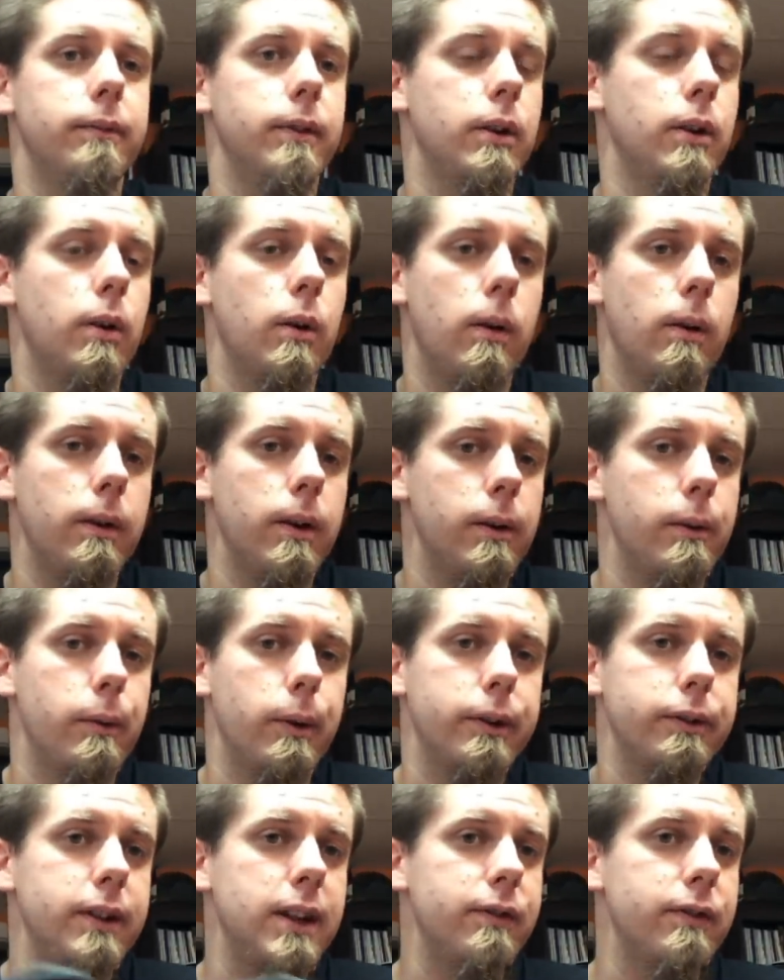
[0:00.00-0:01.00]
you know, it
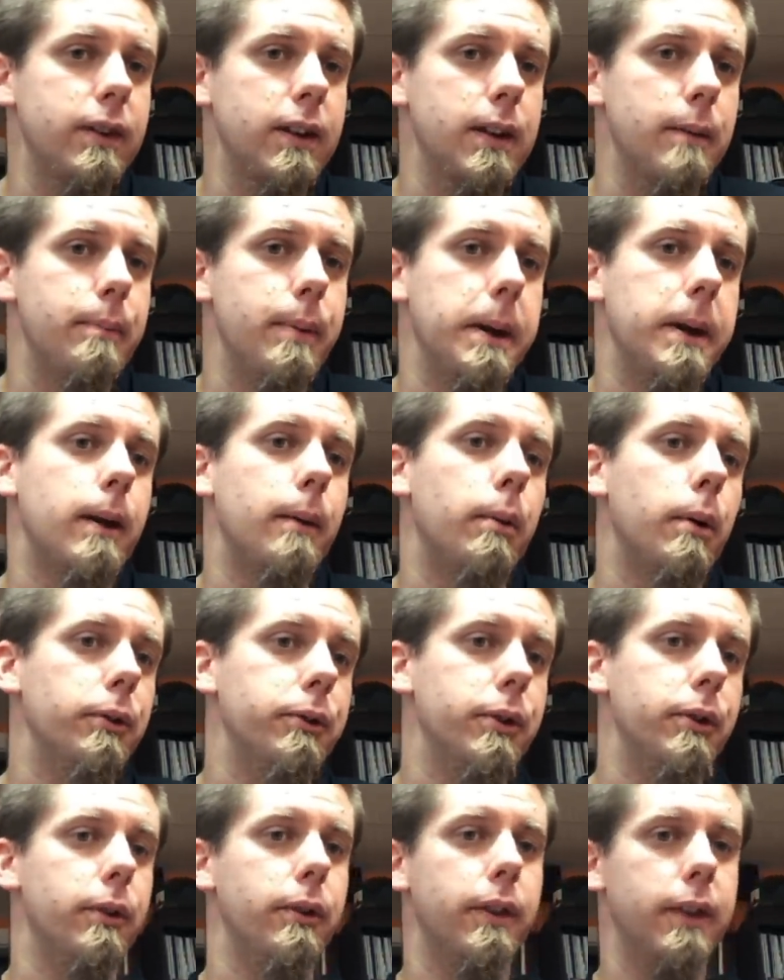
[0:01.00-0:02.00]
wasn't even
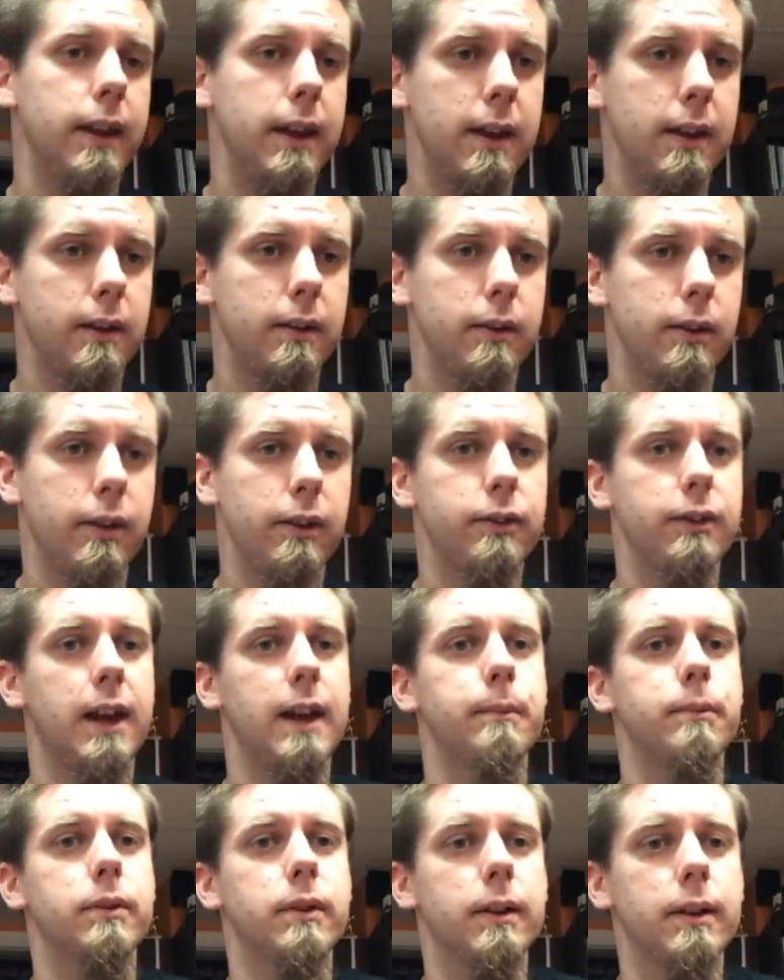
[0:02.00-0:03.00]
comparable to the
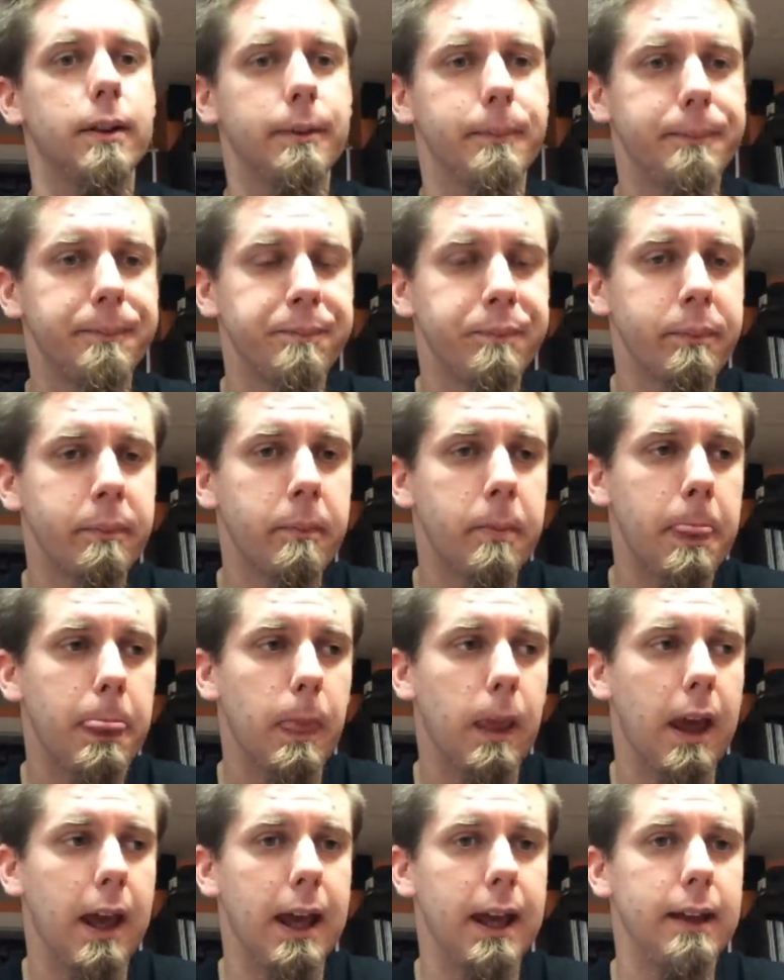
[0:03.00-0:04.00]
Samsung.
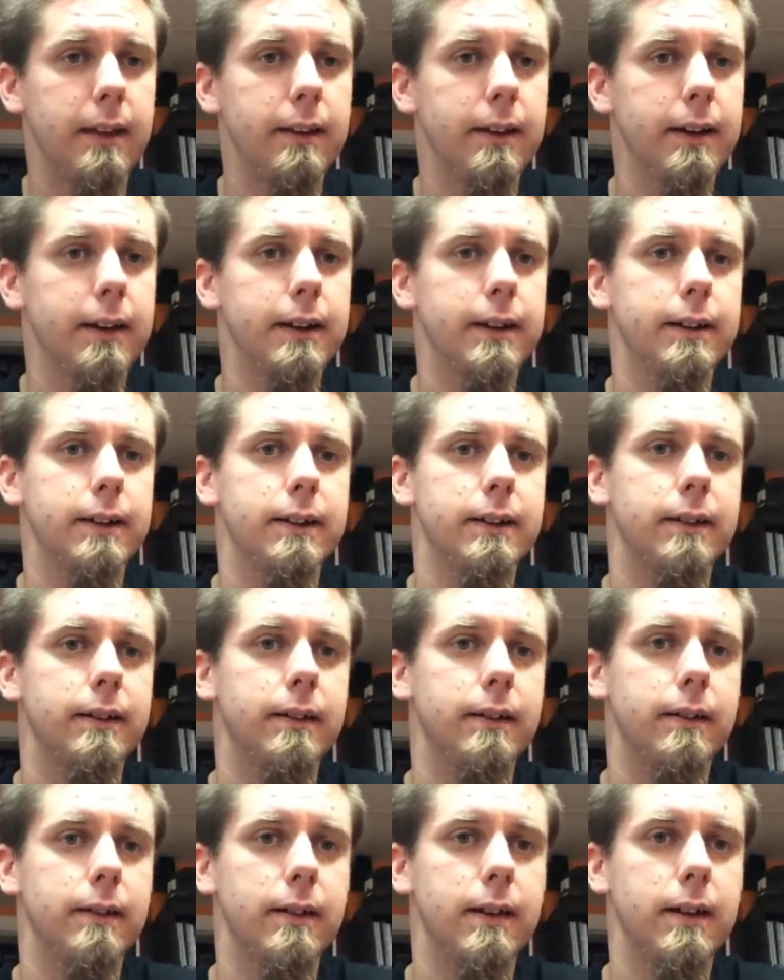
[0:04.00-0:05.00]
And
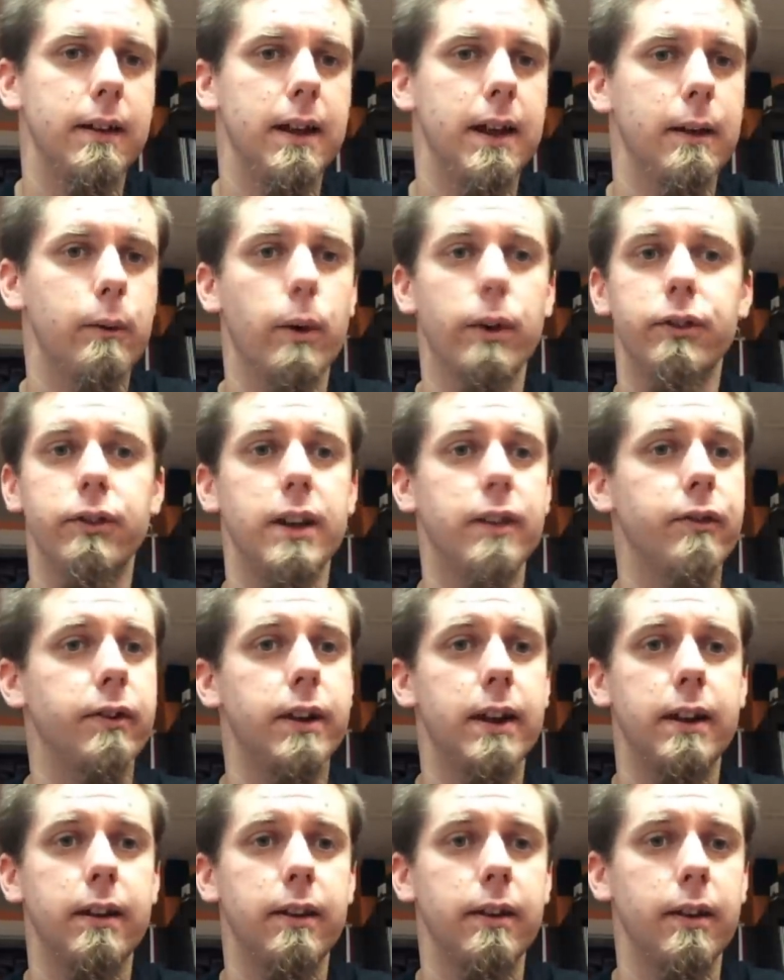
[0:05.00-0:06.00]
it wasn't
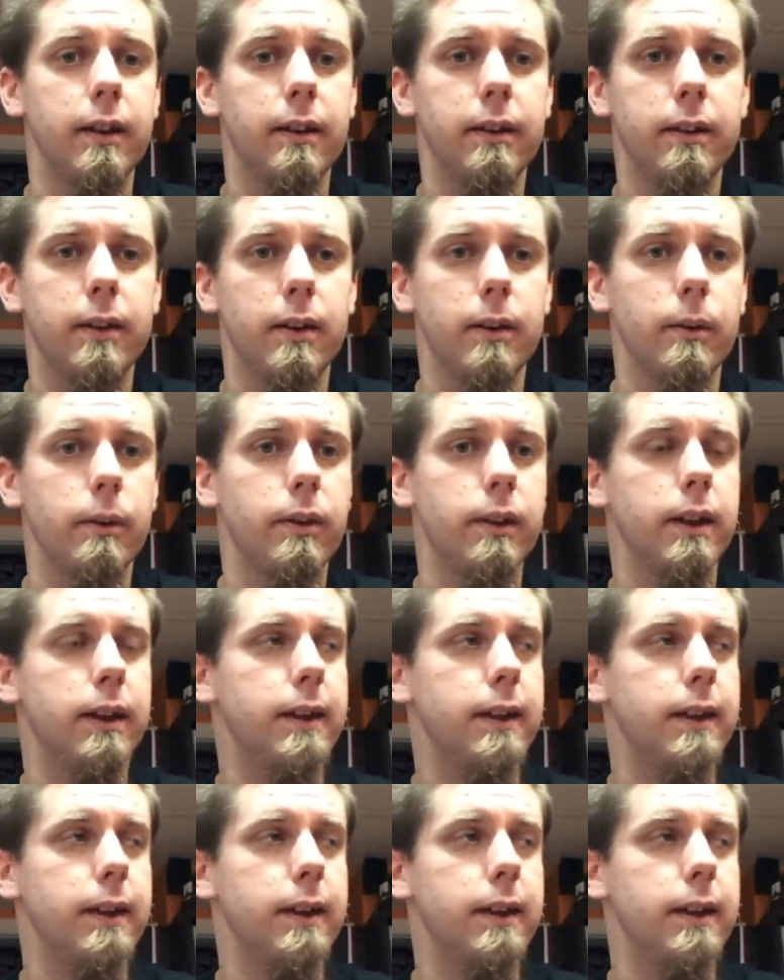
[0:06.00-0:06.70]
even in the, you know,